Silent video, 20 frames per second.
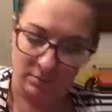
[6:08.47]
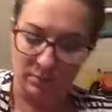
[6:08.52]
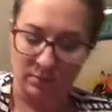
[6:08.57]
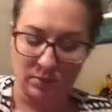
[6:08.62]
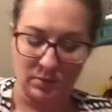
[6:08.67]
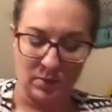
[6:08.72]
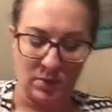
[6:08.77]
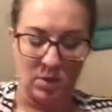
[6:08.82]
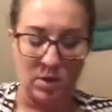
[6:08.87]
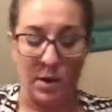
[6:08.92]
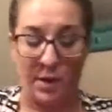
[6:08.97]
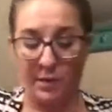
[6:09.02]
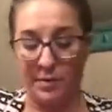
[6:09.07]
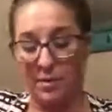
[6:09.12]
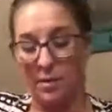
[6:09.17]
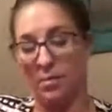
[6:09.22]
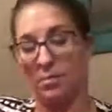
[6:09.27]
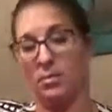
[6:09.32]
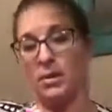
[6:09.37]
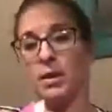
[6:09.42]
have something
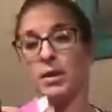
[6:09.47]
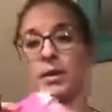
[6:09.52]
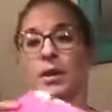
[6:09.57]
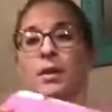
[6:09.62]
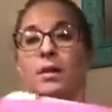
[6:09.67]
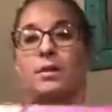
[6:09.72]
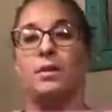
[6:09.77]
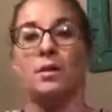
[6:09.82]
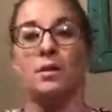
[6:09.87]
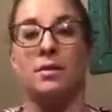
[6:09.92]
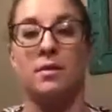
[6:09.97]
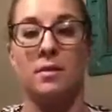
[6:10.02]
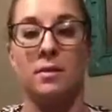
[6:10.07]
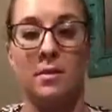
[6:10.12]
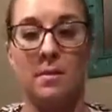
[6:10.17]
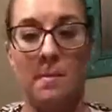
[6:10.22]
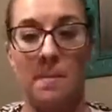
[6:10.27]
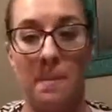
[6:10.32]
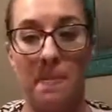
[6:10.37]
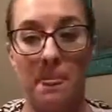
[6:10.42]
like this,
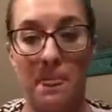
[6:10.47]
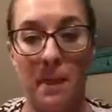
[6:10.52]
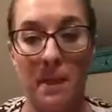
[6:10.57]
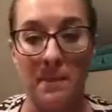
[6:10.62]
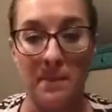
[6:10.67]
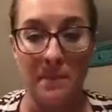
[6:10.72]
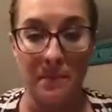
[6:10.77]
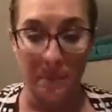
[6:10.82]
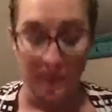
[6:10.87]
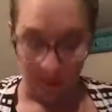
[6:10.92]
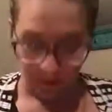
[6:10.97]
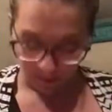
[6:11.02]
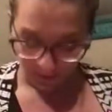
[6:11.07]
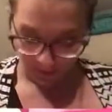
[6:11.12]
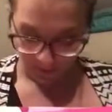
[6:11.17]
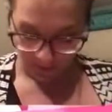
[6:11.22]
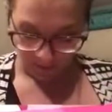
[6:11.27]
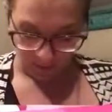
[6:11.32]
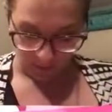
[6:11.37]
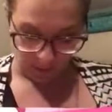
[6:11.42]

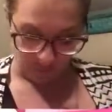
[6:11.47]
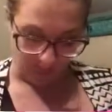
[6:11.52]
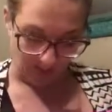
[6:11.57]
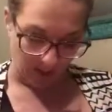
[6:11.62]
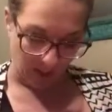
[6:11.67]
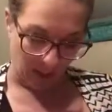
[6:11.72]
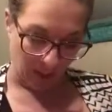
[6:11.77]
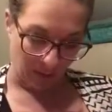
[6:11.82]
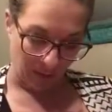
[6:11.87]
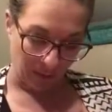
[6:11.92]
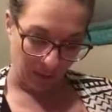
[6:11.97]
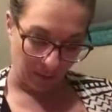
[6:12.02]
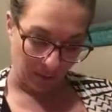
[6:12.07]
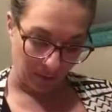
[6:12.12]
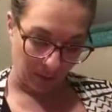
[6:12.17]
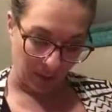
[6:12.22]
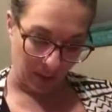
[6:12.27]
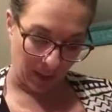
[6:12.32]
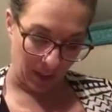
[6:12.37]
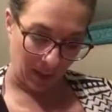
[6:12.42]
693,
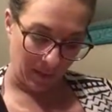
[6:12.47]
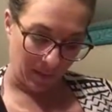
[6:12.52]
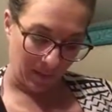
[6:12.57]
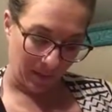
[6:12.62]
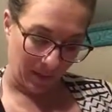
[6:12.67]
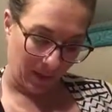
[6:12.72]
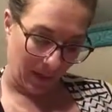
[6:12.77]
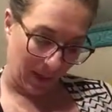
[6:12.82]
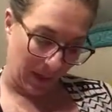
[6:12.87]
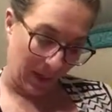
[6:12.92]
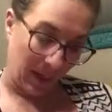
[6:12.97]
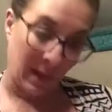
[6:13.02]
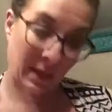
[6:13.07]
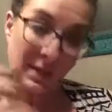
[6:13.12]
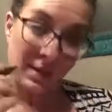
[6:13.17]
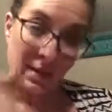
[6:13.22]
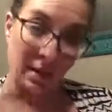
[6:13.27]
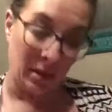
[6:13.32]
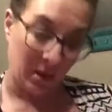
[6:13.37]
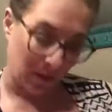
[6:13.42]
and I tell
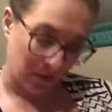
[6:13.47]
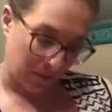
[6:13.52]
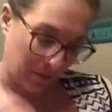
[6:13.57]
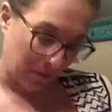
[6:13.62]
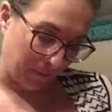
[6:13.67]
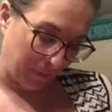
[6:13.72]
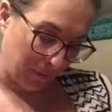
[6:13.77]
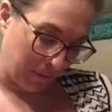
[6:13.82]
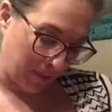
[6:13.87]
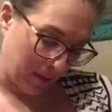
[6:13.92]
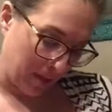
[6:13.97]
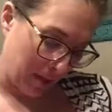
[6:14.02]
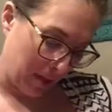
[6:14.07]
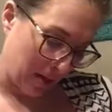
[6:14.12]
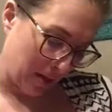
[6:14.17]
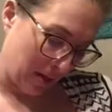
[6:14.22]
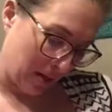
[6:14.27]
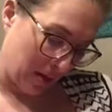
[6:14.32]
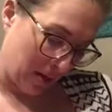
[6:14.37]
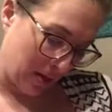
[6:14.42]
them, if you cannot
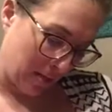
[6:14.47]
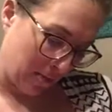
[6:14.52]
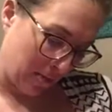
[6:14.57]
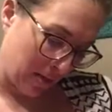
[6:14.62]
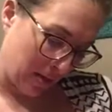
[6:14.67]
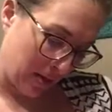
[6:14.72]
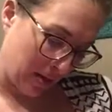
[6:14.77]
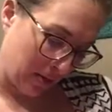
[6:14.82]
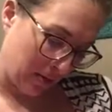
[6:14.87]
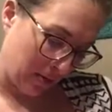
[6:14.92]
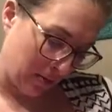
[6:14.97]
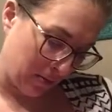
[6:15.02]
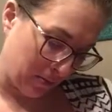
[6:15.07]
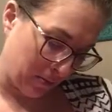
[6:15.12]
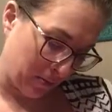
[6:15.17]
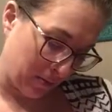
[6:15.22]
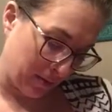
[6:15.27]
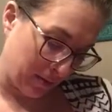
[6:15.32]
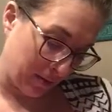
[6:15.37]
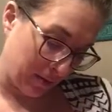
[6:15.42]
make the word
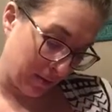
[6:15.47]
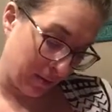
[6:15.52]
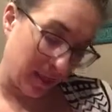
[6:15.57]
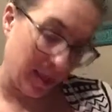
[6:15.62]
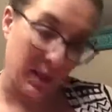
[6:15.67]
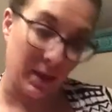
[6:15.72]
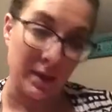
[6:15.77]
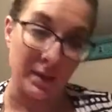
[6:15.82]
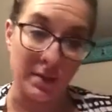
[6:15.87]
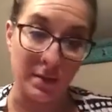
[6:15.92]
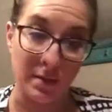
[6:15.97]
less,